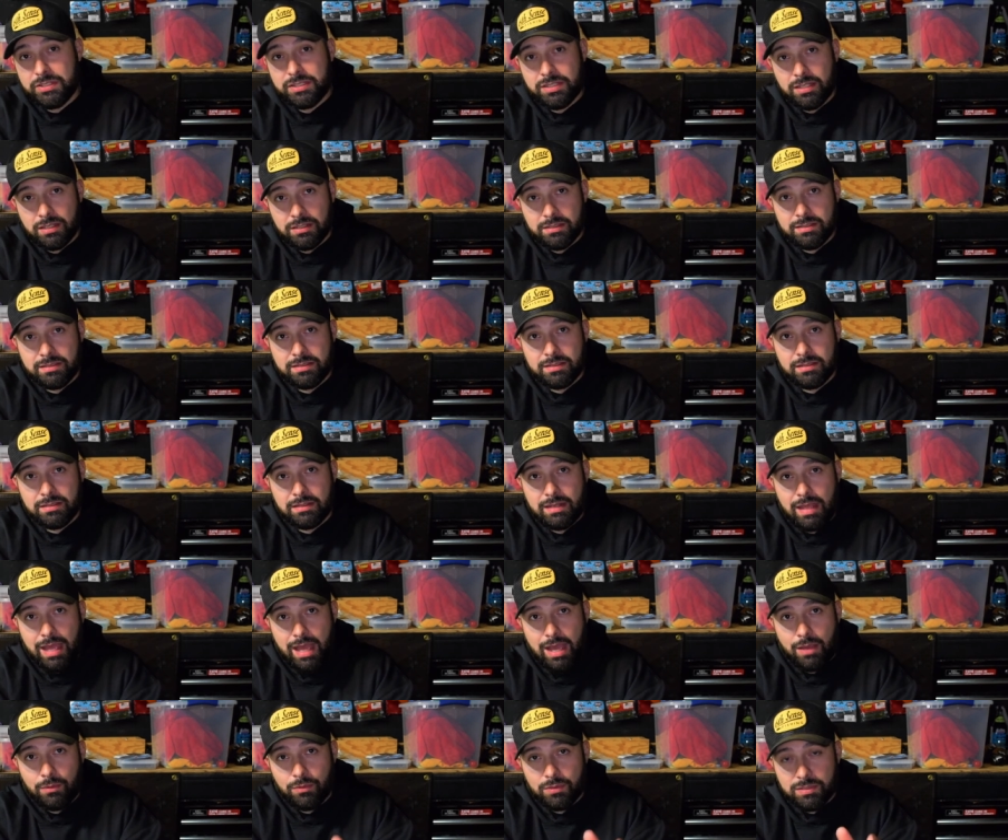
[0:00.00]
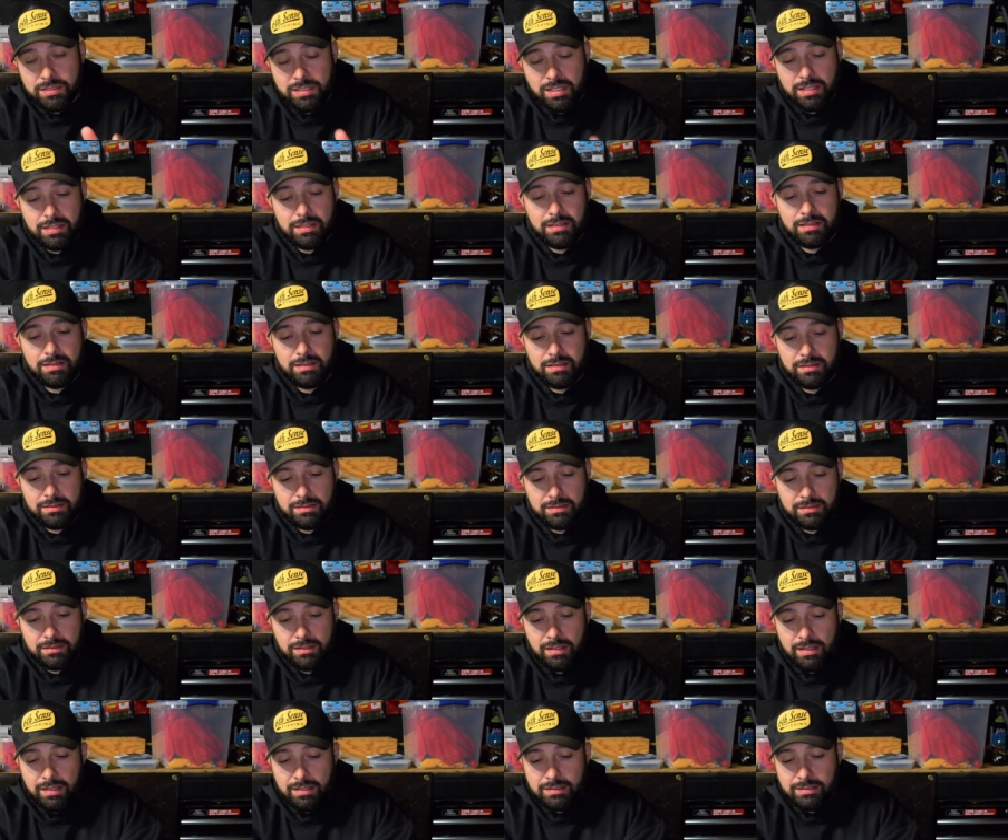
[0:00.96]
tungsten. I will tell you this:
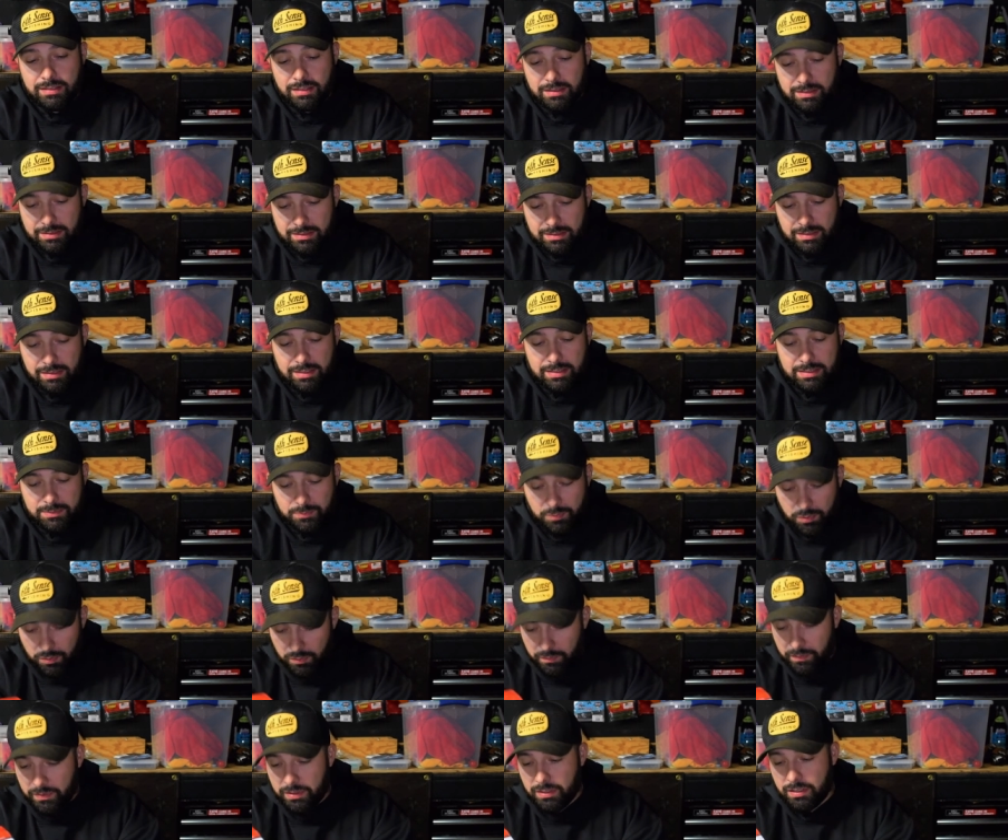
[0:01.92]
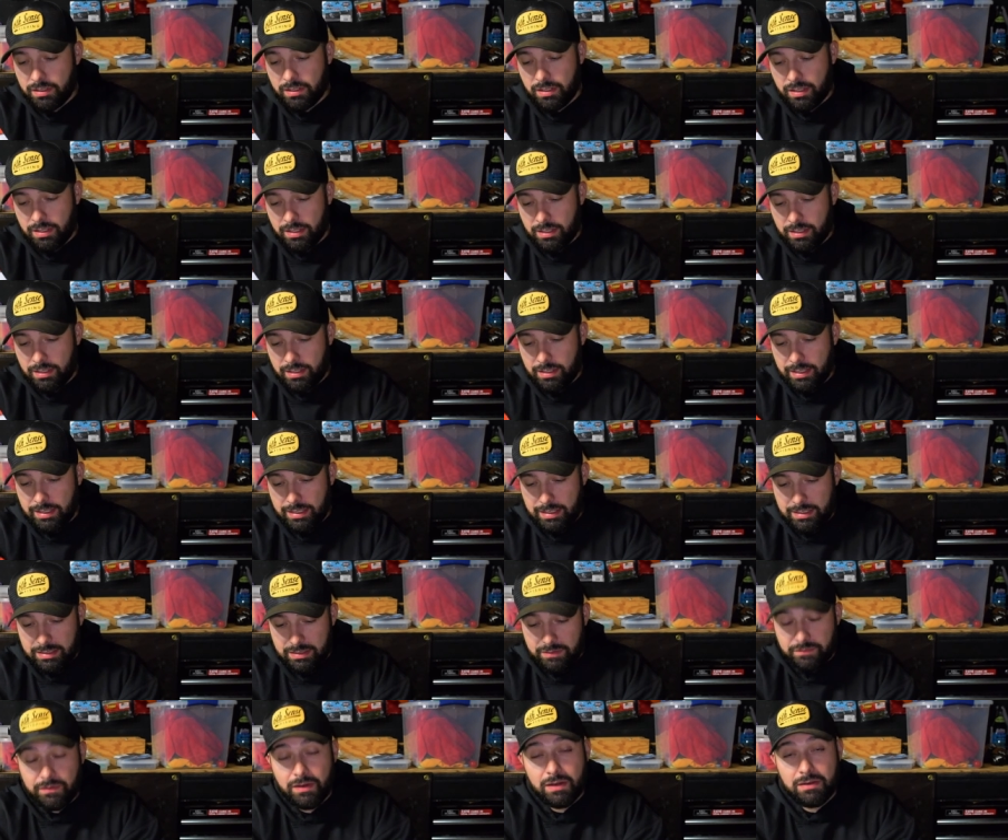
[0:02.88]
tungsten is proven. Uh, it
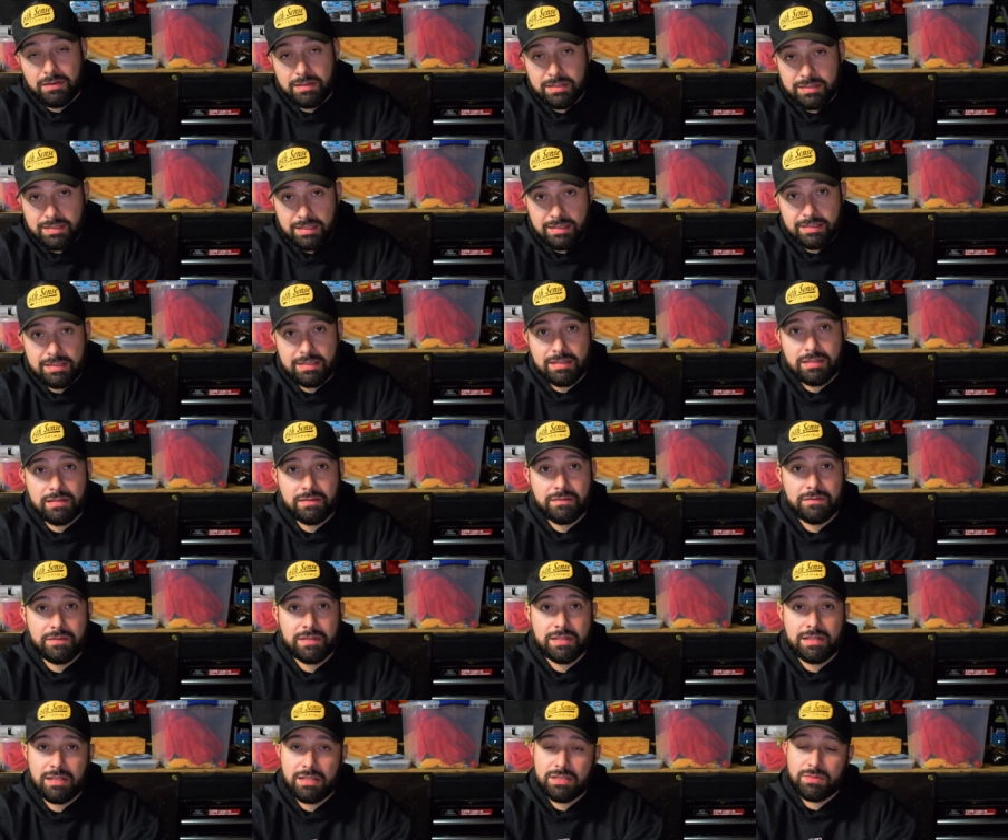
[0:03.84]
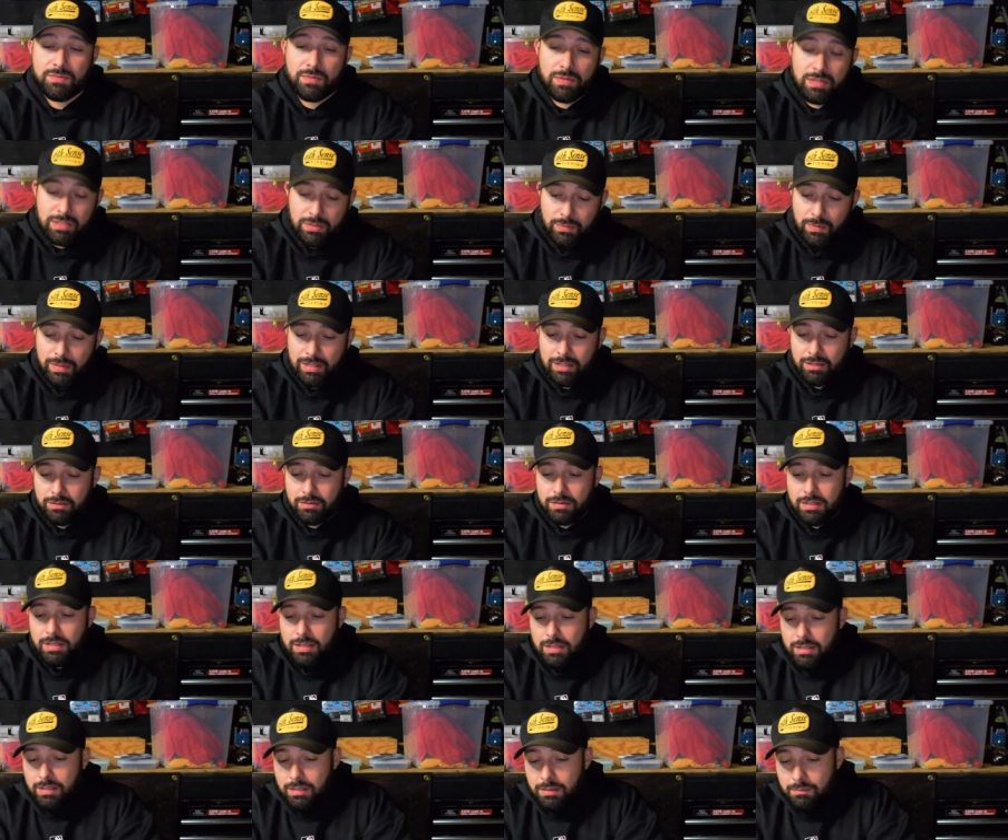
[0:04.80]
is very sensitive. It does really well,
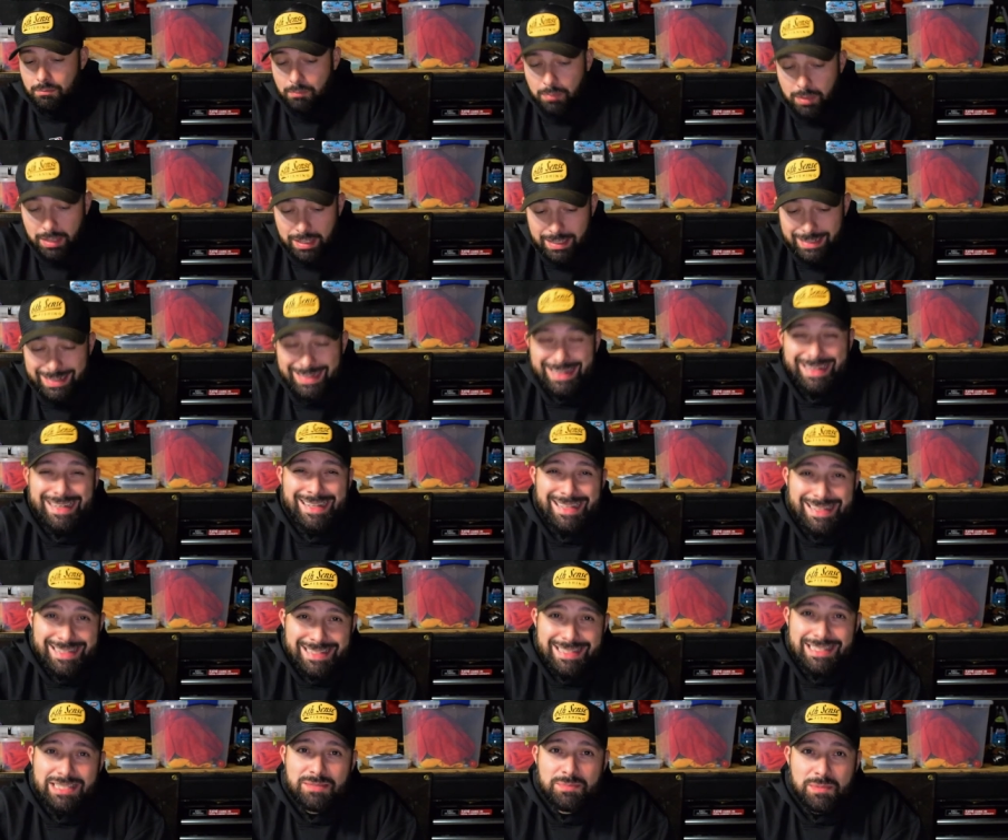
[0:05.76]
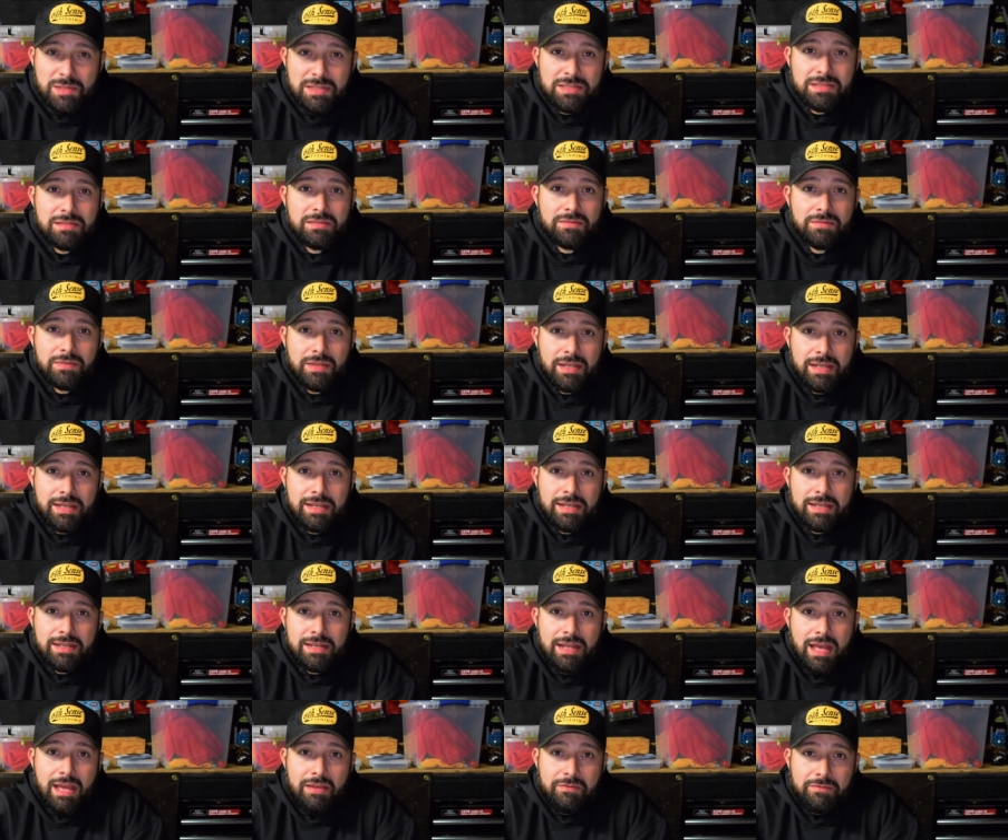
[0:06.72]
but it is expensive.
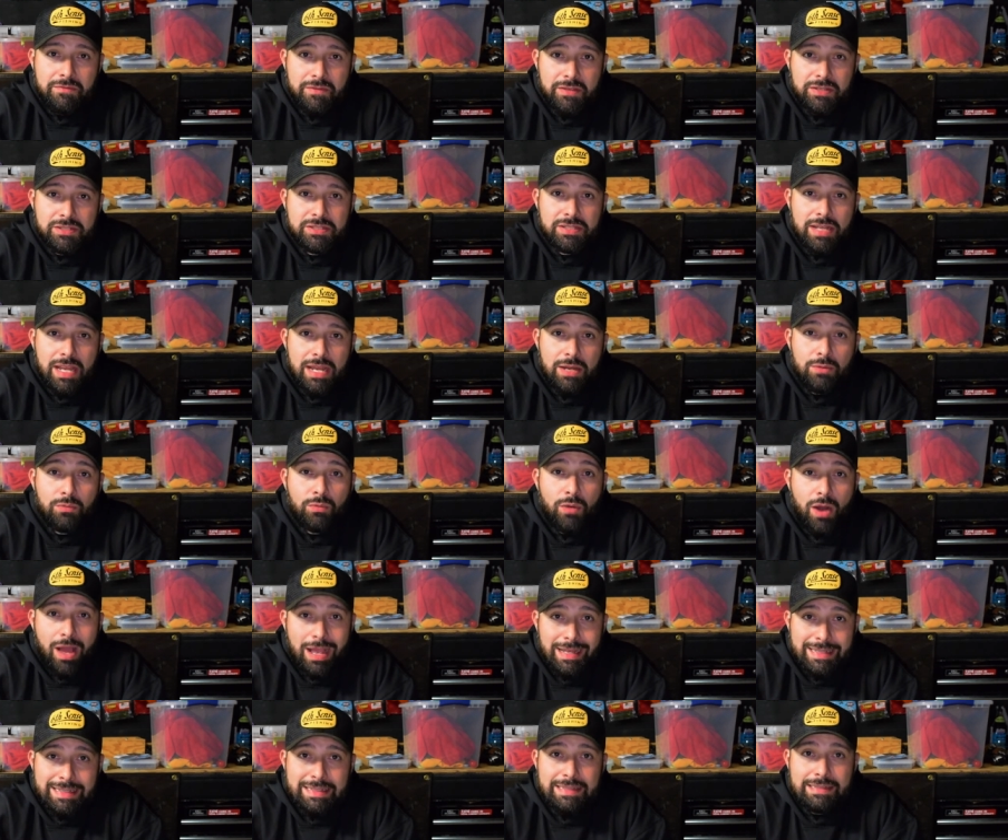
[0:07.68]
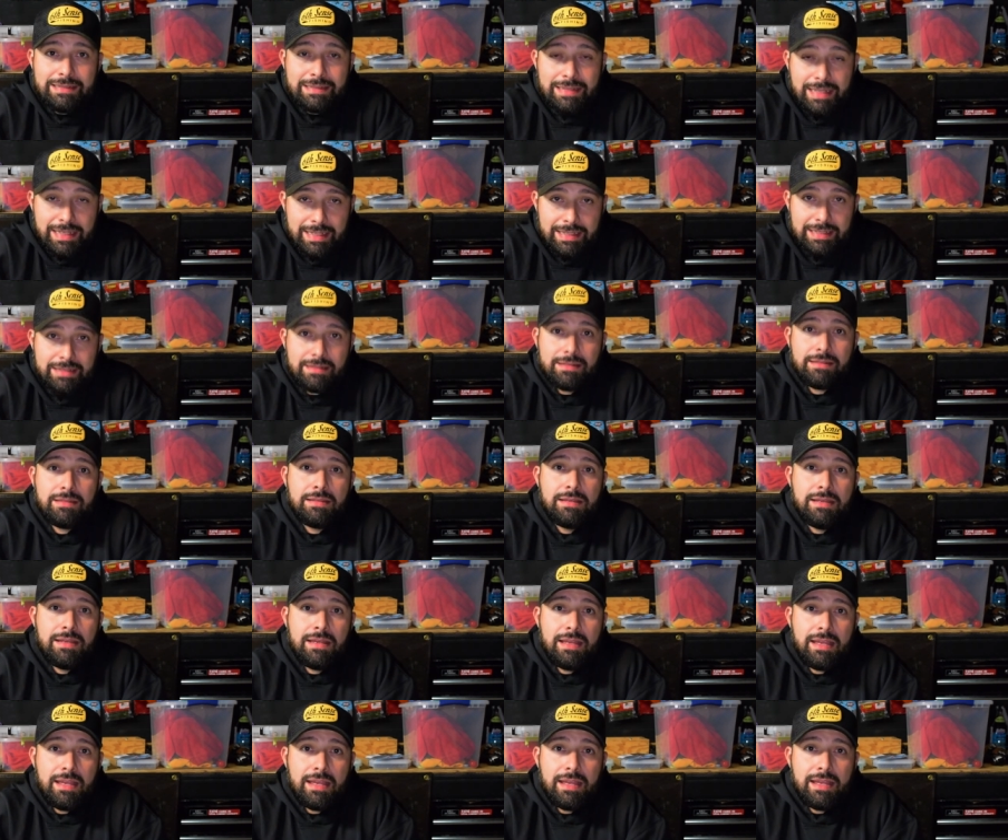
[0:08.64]
And I fish a rocky lake,
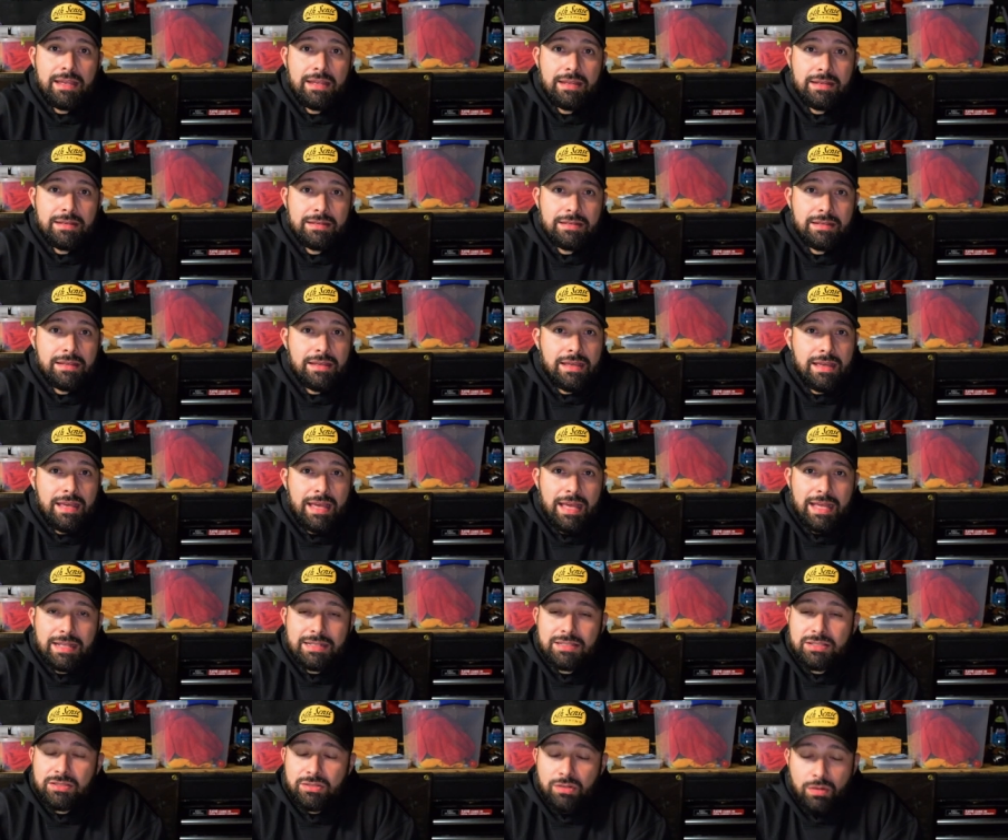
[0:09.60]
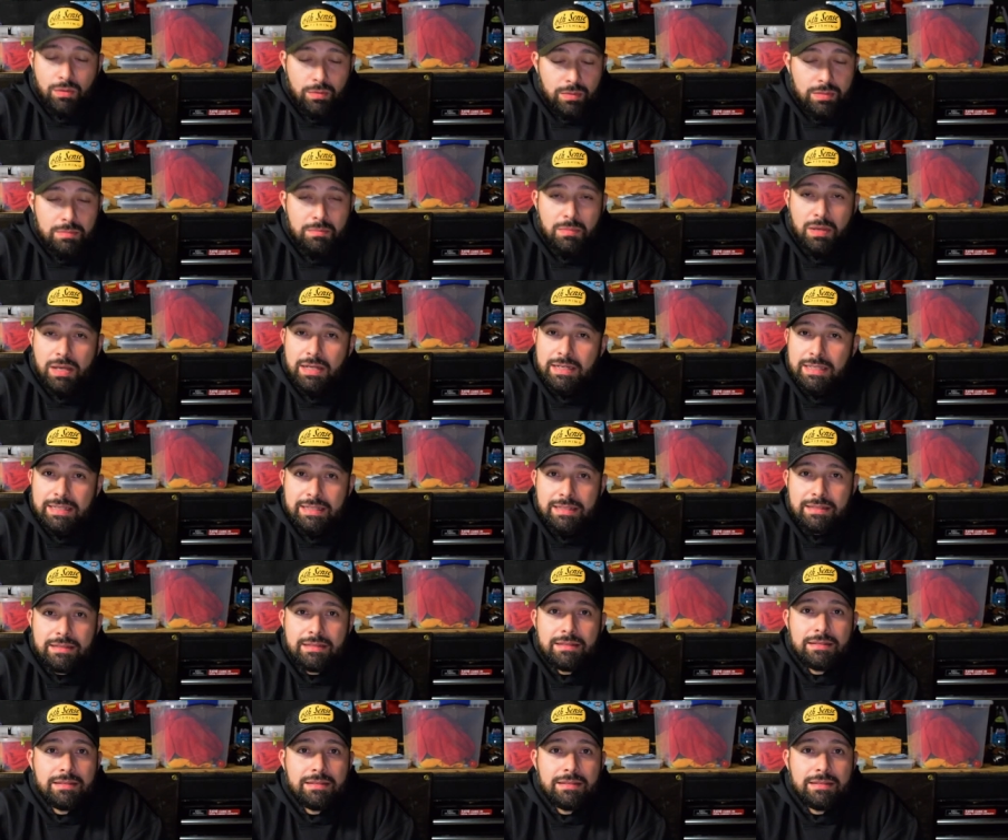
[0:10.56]
and it's throwing money